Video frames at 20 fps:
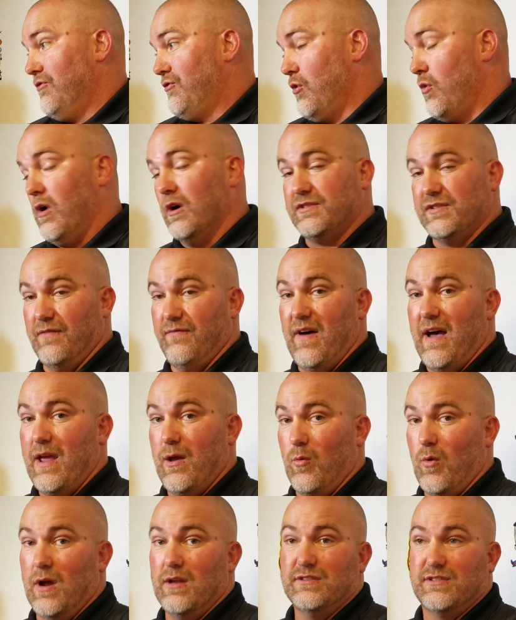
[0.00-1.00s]
through us
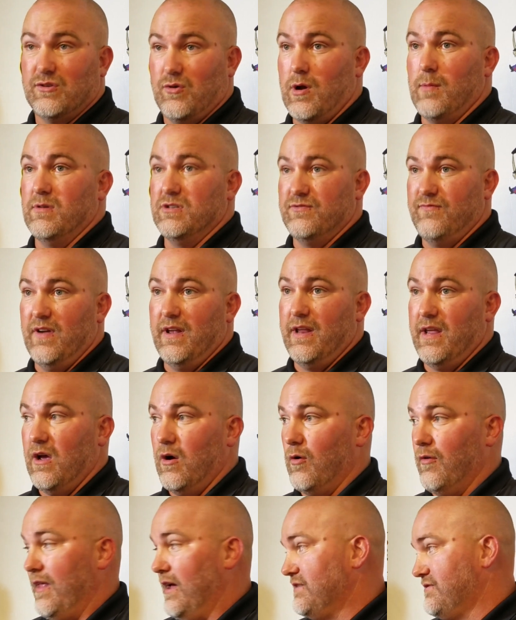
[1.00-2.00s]
evaluating scrimmage
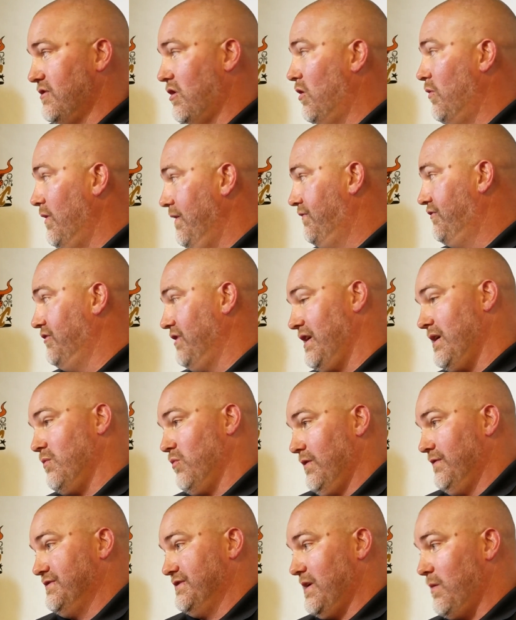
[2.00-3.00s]
video, and that's all we've
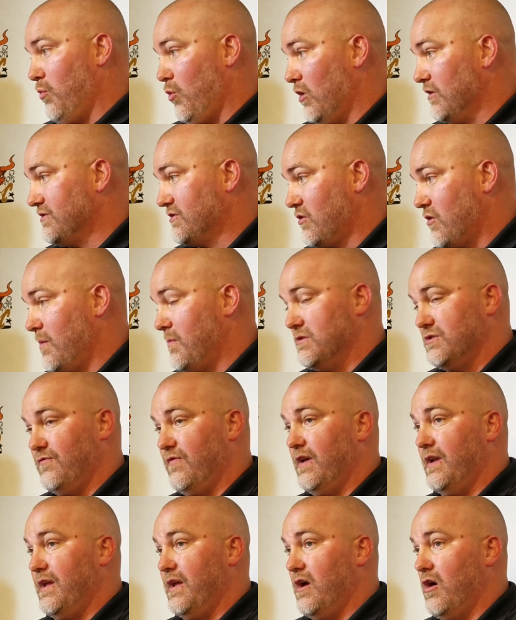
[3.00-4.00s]
seen. We've seen one scrimmage
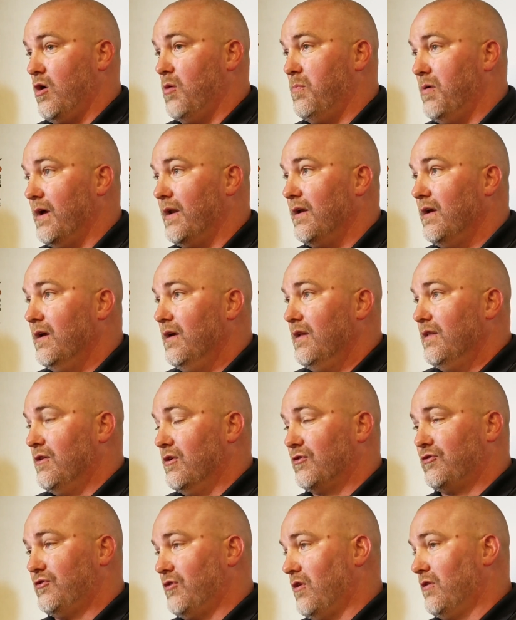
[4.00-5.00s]
video, but
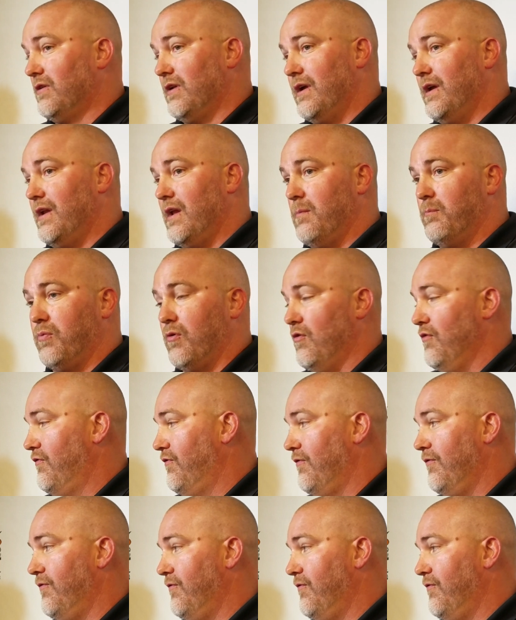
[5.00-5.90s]
there's certainly an improved